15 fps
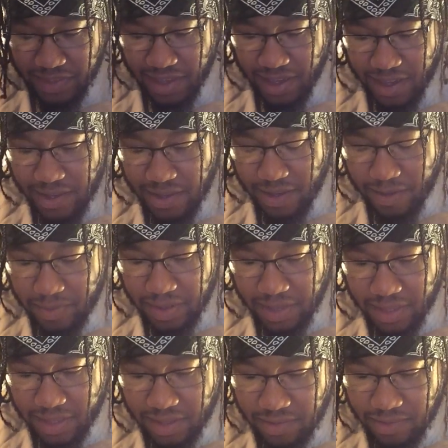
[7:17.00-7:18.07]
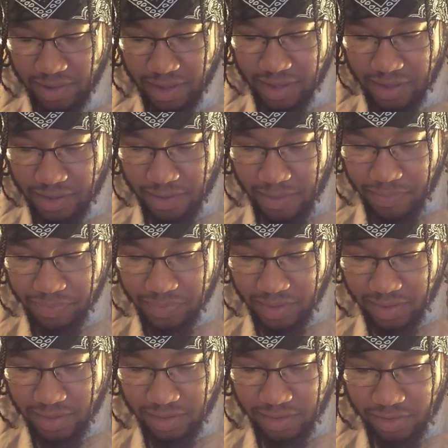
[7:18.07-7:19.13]
All right, I'm gonna get this right here.
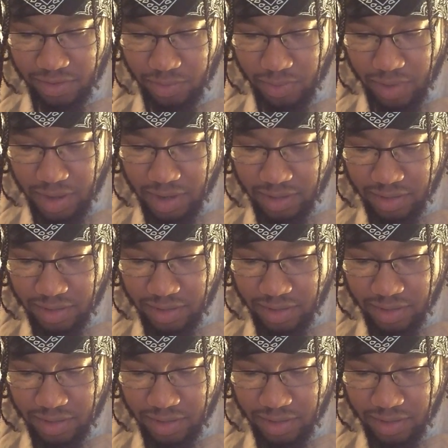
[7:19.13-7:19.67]
This is Sirach